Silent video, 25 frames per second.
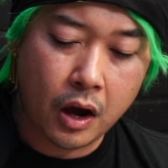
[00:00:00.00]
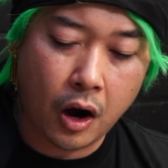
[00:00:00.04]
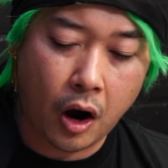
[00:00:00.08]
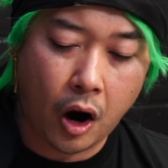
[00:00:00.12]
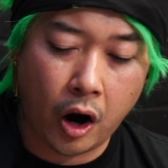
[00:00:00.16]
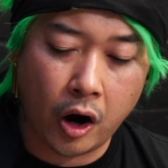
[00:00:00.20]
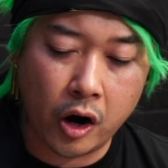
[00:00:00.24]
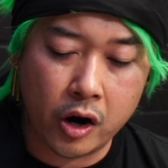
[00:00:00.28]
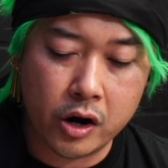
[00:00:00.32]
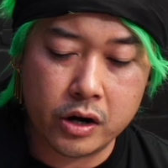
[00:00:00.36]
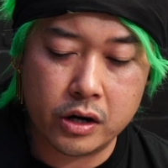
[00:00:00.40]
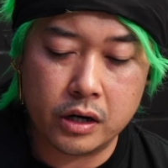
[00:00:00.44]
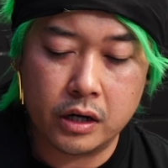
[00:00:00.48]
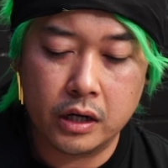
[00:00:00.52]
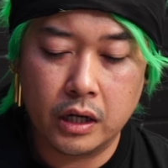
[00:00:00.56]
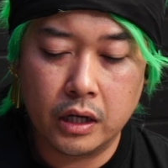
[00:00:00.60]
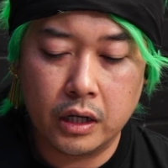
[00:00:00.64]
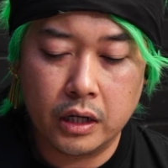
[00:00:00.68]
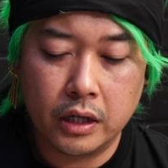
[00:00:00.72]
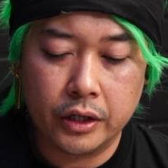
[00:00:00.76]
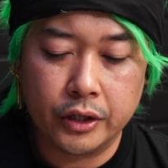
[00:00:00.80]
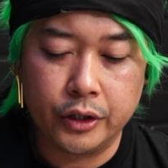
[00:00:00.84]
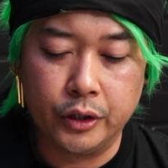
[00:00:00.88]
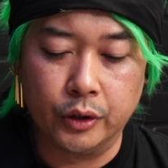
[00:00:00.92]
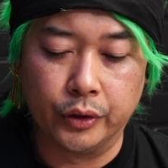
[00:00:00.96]
art,
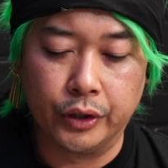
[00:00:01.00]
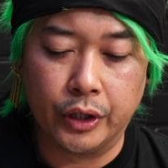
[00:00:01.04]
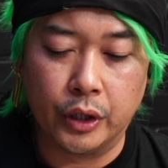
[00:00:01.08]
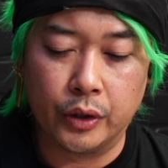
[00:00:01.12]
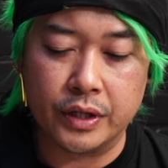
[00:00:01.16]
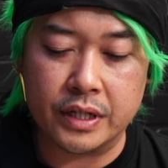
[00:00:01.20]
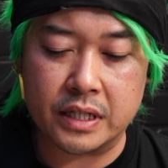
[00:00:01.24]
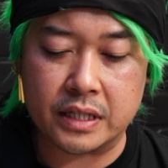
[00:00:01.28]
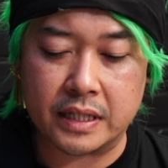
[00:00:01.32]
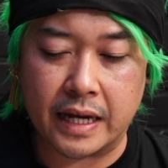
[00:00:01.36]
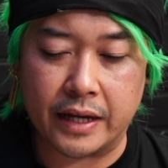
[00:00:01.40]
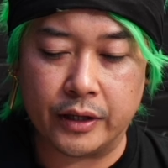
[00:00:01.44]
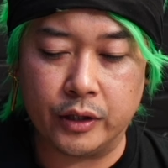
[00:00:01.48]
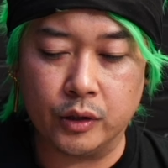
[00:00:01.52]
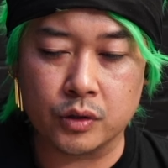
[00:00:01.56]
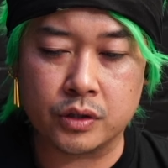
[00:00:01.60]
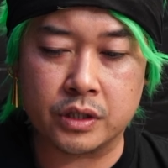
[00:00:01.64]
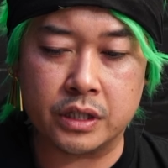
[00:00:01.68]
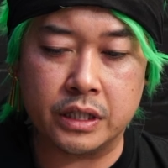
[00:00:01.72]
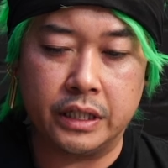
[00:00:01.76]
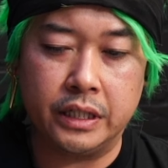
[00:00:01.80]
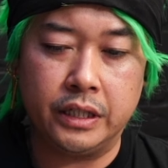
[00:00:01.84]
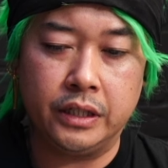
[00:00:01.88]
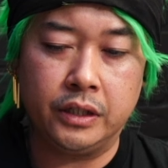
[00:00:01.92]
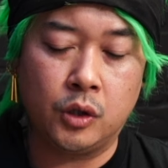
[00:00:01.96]
you'll notice that you'll
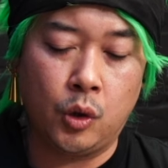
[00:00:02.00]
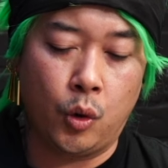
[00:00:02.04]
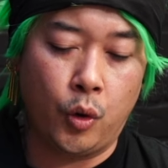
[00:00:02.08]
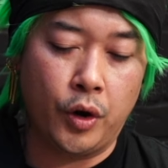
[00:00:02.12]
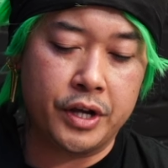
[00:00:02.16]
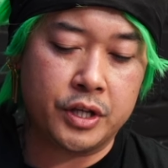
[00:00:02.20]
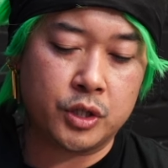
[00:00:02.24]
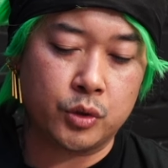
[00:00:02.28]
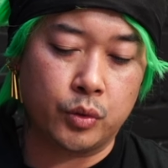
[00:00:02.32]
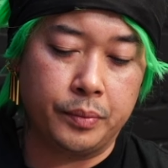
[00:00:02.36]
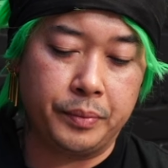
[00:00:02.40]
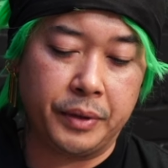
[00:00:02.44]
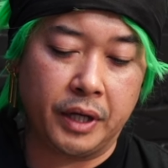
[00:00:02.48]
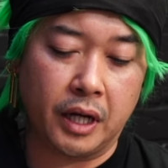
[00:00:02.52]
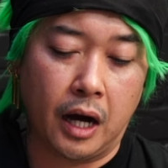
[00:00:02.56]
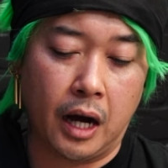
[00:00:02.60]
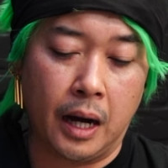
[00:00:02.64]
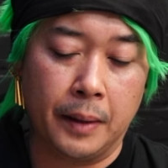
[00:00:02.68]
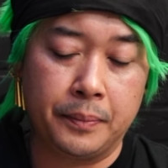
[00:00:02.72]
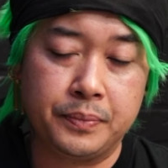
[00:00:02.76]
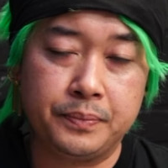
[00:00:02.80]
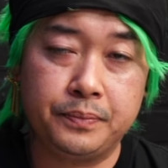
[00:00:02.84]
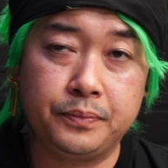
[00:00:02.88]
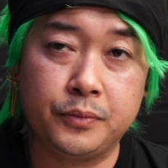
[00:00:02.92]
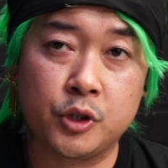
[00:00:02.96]
see koi swimming
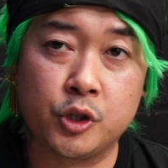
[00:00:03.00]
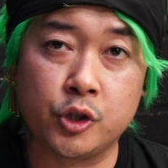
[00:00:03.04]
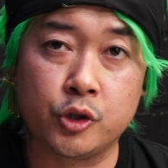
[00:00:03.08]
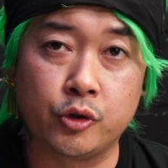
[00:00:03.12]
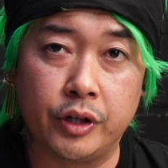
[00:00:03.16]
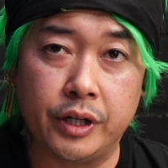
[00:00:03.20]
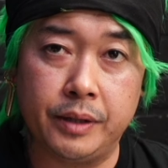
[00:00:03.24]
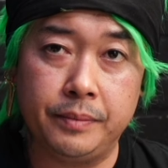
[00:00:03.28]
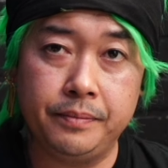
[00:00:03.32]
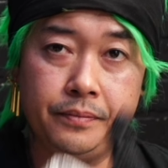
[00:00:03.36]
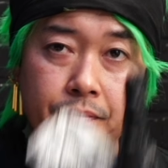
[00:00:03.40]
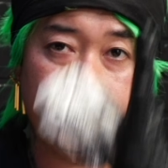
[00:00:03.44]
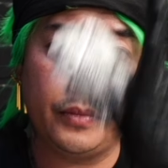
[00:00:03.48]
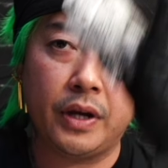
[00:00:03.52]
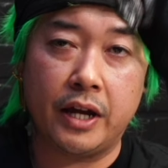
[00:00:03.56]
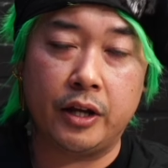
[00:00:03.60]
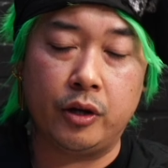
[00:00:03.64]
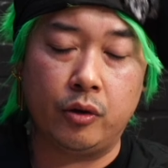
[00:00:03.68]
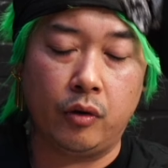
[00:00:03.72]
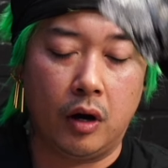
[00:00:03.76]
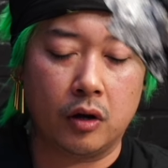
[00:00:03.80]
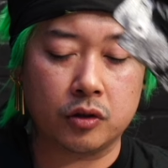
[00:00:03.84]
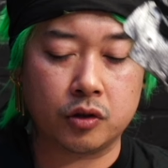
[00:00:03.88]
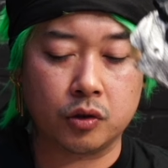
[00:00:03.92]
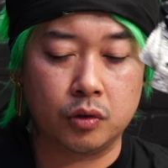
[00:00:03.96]
upstream, and
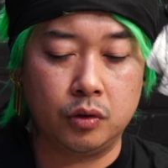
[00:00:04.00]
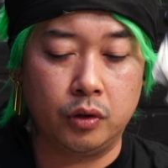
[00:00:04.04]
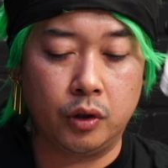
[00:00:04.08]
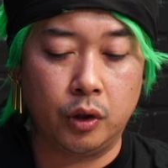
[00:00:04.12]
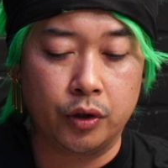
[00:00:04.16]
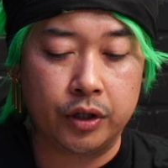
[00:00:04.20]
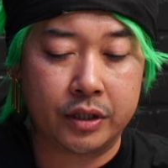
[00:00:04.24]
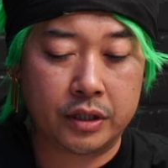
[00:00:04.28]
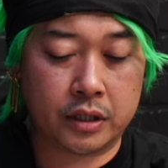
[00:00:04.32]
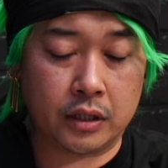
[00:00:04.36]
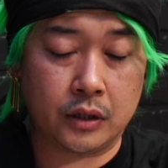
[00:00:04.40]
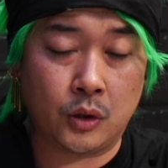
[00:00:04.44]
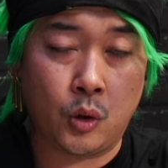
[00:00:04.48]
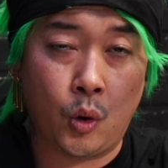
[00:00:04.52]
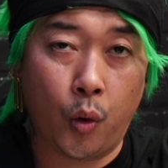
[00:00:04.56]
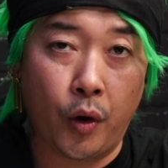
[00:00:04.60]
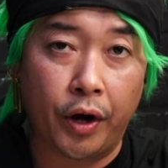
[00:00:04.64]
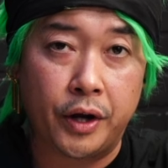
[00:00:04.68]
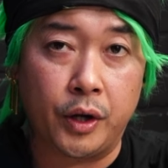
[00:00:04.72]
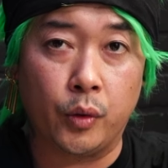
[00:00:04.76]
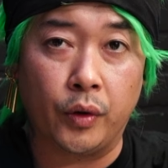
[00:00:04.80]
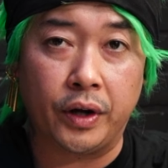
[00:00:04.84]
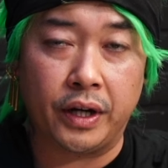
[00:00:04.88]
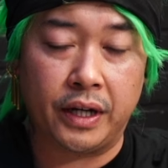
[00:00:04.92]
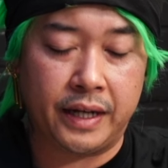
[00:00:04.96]
you'll also notice koi
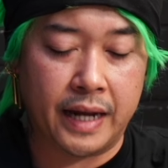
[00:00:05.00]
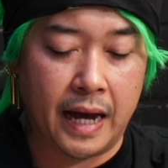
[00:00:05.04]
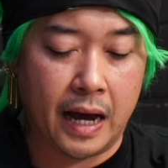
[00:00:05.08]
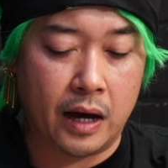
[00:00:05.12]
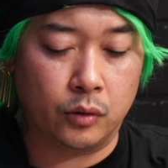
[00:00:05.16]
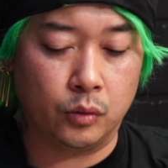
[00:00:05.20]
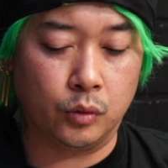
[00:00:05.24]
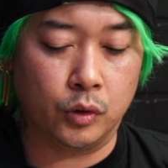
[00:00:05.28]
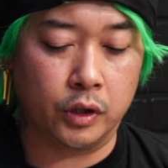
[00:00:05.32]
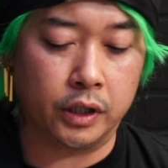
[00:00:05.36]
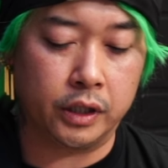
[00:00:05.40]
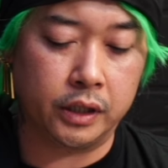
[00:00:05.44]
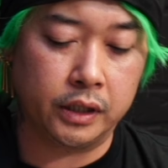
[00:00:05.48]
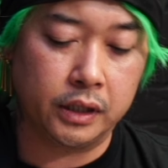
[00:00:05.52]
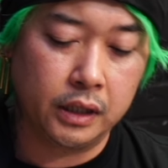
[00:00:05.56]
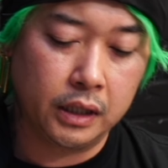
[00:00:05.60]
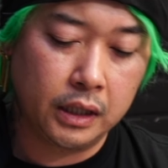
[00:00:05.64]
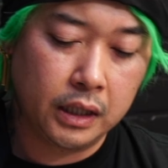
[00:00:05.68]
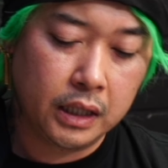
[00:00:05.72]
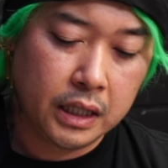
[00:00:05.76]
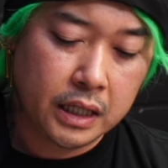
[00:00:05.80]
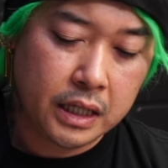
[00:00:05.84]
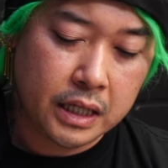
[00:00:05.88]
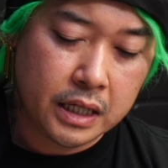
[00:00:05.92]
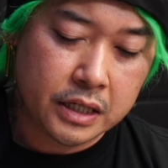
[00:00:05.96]
going downward.
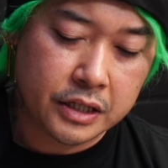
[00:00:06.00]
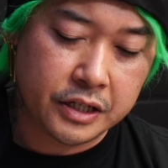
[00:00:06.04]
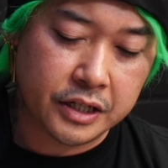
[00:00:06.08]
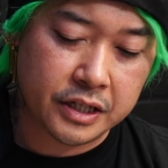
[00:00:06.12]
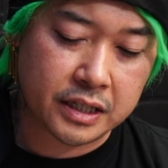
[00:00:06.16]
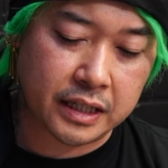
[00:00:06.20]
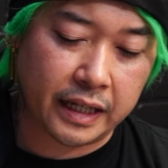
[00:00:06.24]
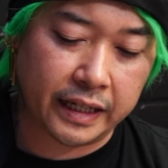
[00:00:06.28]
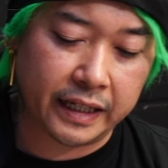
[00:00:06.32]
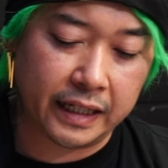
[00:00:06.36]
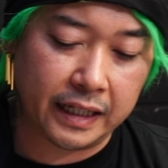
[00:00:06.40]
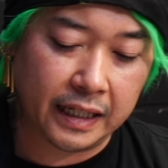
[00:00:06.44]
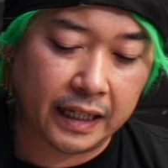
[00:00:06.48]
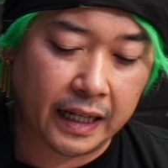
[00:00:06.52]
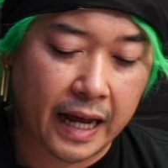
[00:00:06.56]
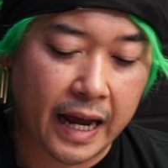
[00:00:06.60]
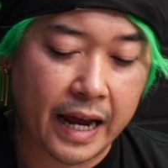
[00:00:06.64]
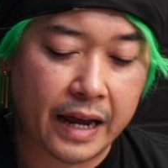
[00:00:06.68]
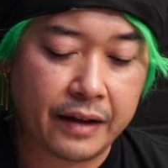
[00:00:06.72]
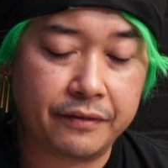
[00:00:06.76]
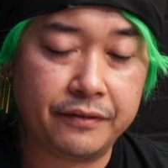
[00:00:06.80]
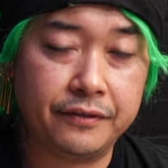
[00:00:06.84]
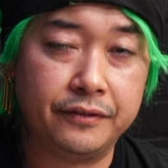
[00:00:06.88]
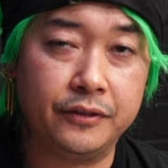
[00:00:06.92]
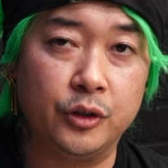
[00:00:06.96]
Just like in
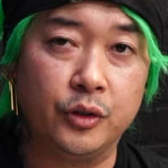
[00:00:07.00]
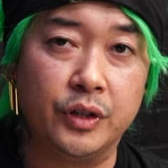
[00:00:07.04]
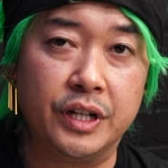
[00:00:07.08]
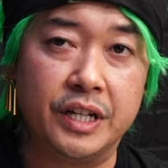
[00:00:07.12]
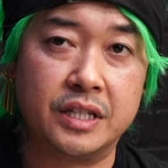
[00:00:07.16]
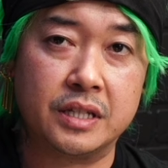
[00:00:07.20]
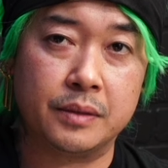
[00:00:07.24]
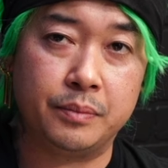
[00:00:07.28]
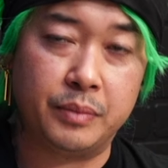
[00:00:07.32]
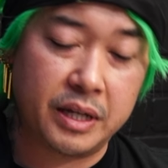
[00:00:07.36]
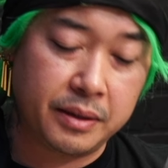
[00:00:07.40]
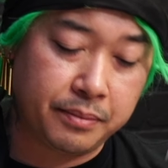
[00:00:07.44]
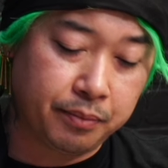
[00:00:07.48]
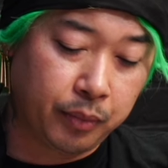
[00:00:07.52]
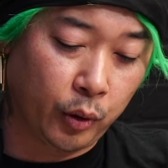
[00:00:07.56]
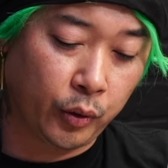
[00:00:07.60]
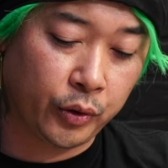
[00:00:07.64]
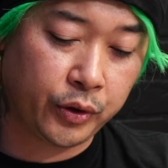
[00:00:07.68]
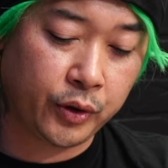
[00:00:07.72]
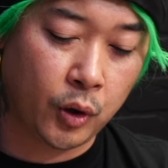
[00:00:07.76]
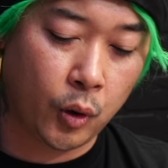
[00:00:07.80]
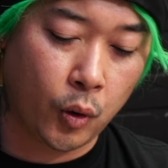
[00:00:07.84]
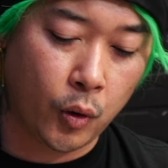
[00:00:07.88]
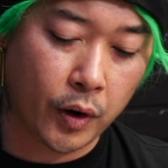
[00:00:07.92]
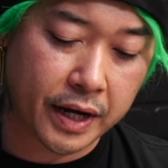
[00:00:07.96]
life, you need to be both
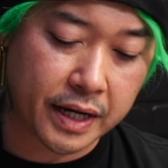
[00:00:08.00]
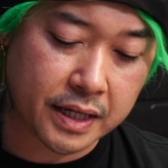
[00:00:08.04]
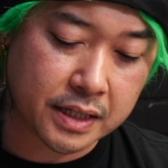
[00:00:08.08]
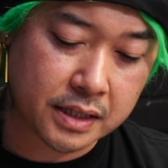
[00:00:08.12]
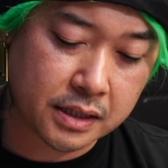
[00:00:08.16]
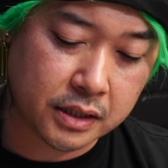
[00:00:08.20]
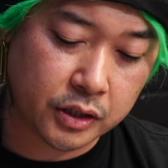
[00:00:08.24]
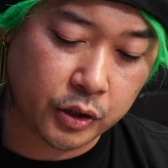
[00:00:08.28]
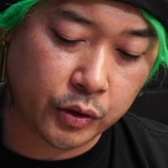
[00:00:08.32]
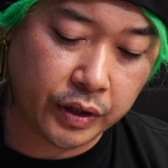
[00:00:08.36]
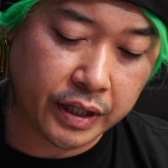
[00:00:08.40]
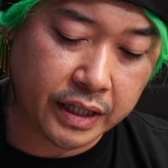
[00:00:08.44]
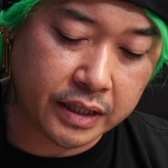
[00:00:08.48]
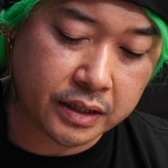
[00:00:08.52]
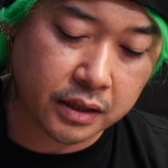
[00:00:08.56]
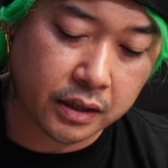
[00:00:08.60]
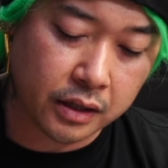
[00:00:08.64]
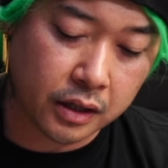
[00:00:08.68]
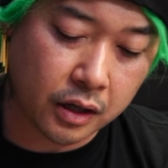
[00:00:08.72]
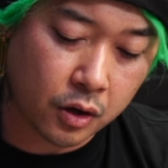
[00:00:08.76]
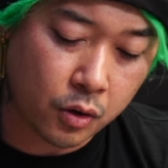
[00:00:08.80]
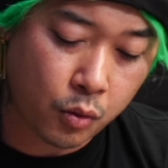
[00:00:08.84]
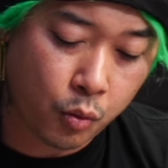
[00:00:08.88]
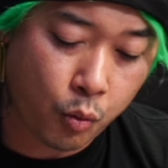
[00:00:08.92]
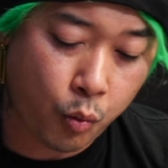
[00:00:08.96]
kois. You need to know